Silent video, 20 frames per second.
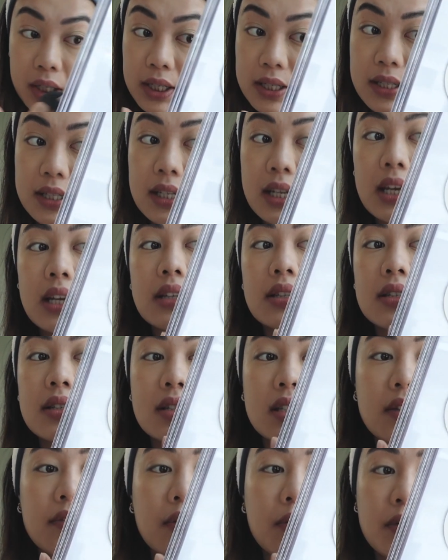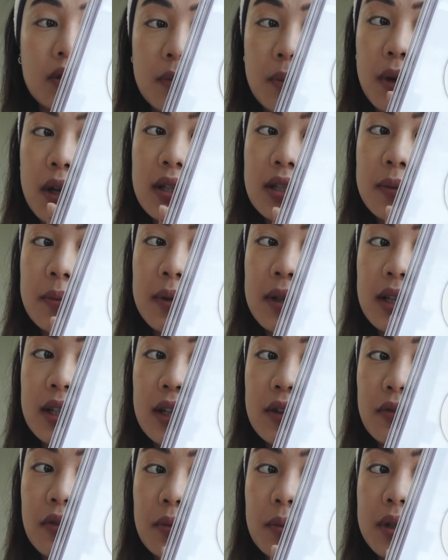estate to see if it was a
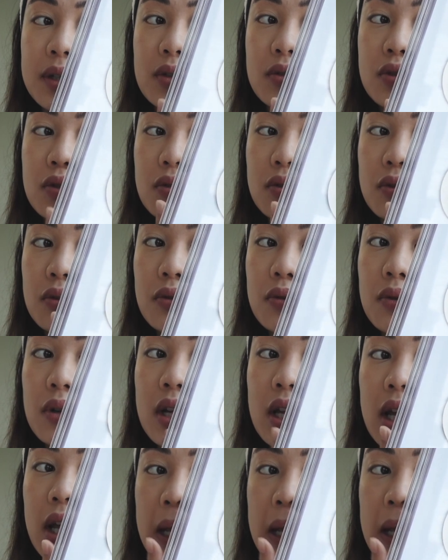possibility for me to